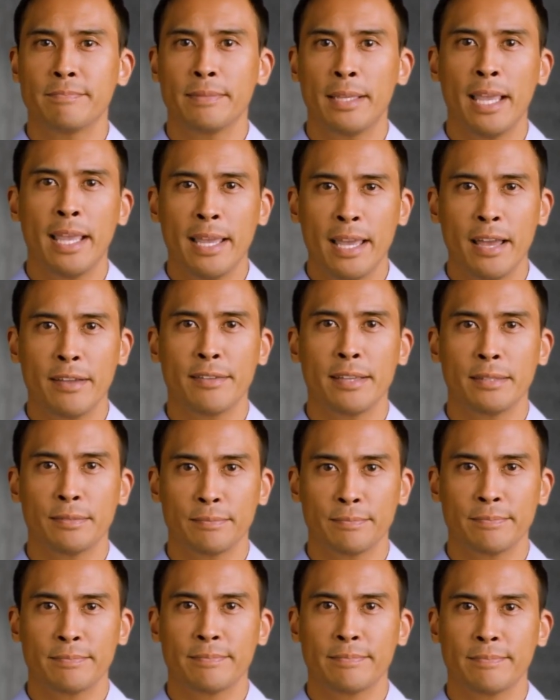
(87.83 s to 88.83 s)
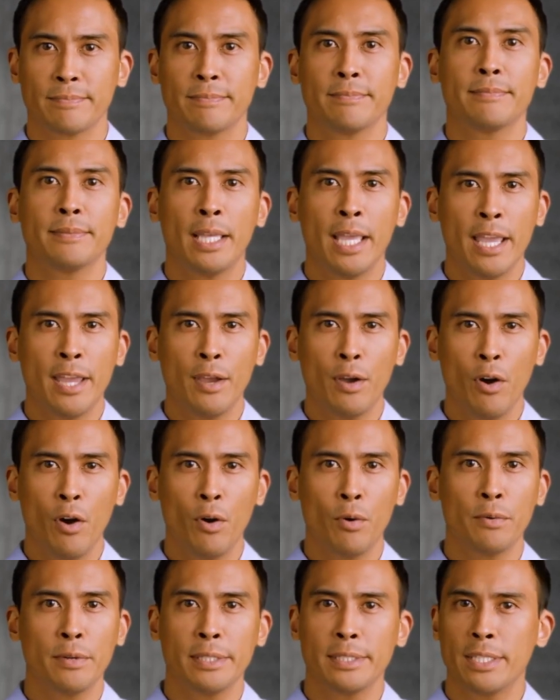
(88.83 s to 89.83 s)
11. Clear
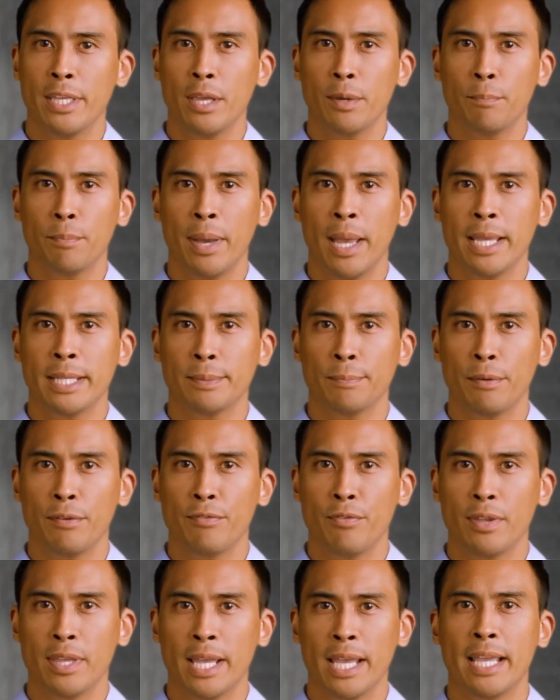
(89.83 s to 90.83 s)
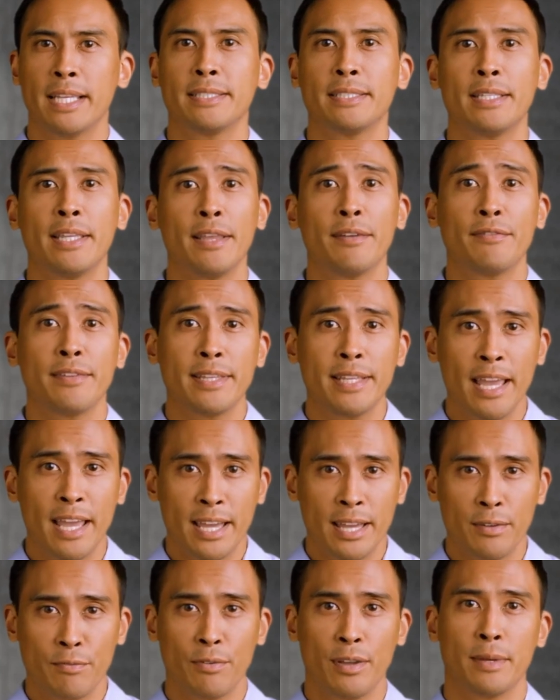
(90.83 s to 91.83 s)
all dessert plates before the guests leave the
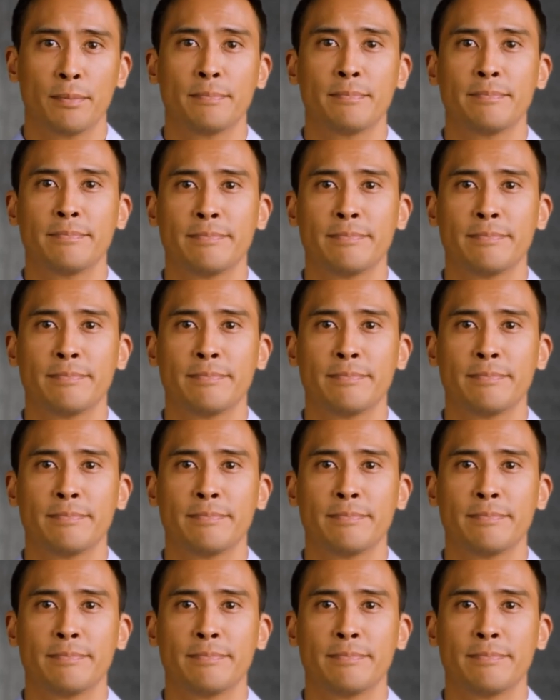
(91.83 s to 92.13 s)
dining room.